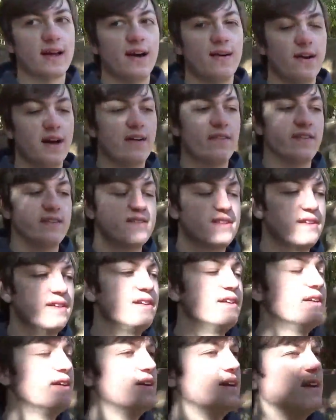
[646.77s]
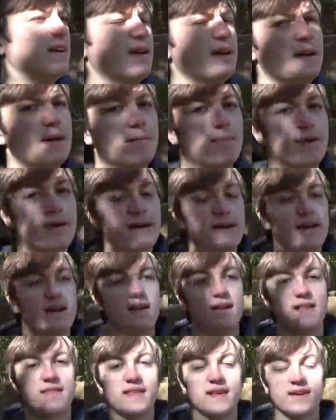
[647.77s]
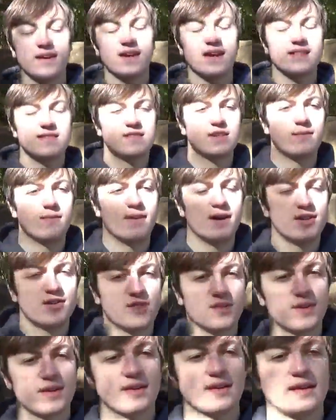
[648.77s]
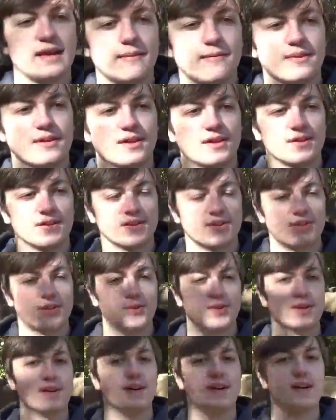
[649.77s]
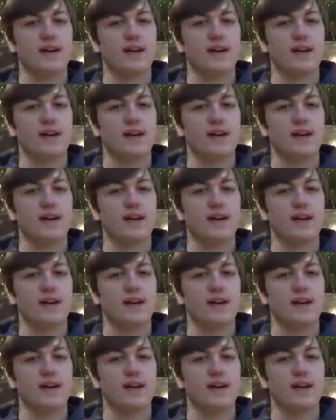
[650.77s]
out, obviously. But thank you guys so much for coming along on the tour.